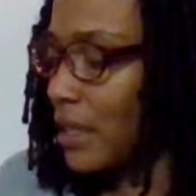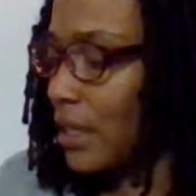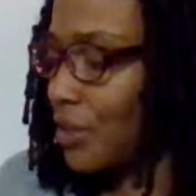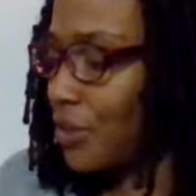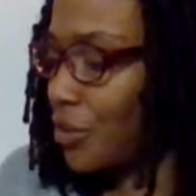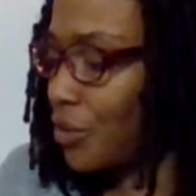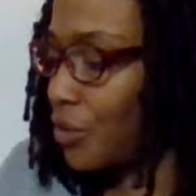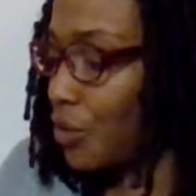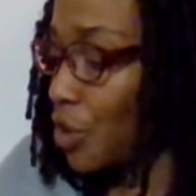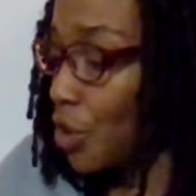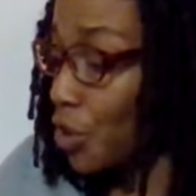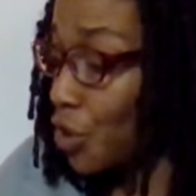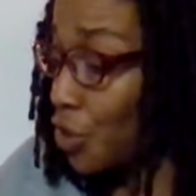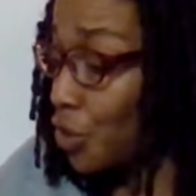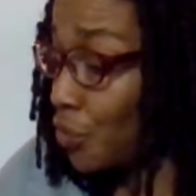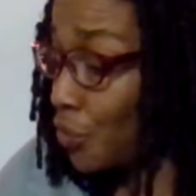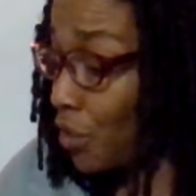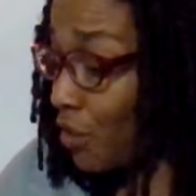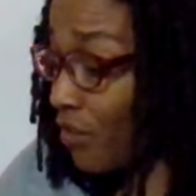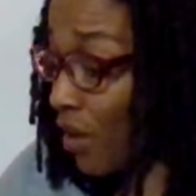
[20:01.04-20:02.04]
The
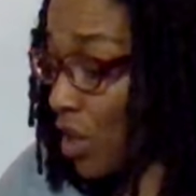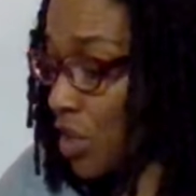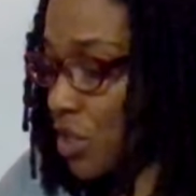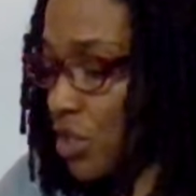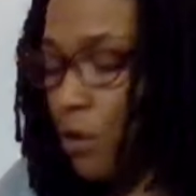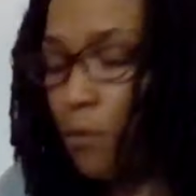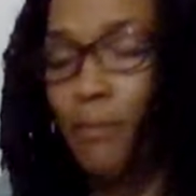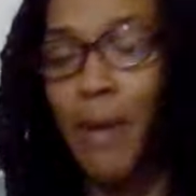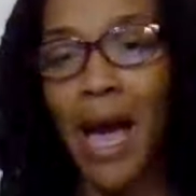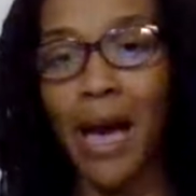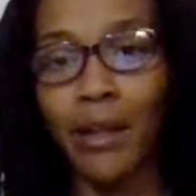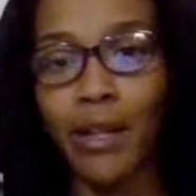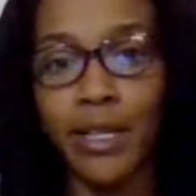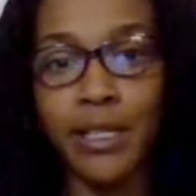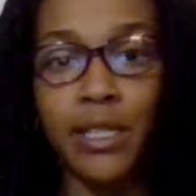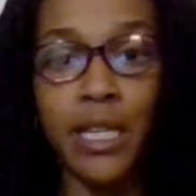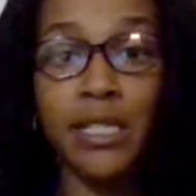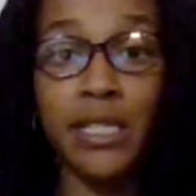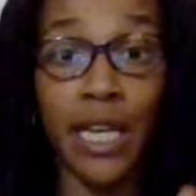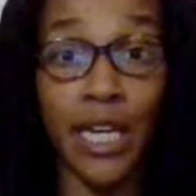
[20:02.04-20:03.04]
universal
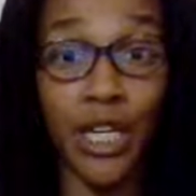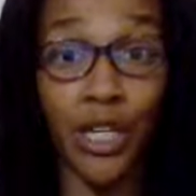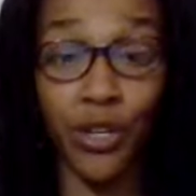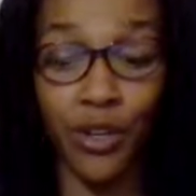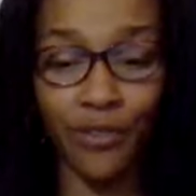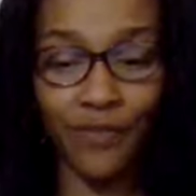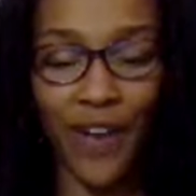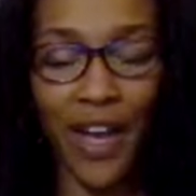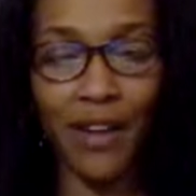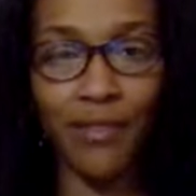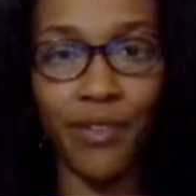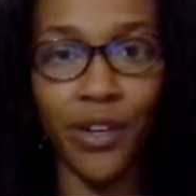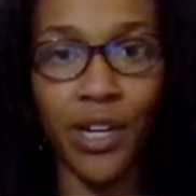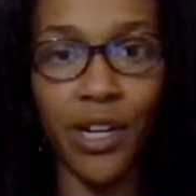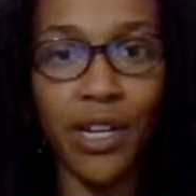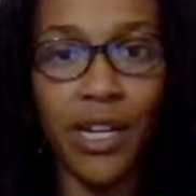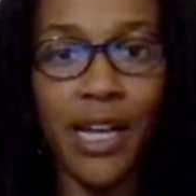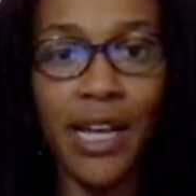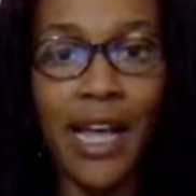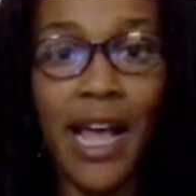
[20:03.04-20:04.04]
balance is in your favor.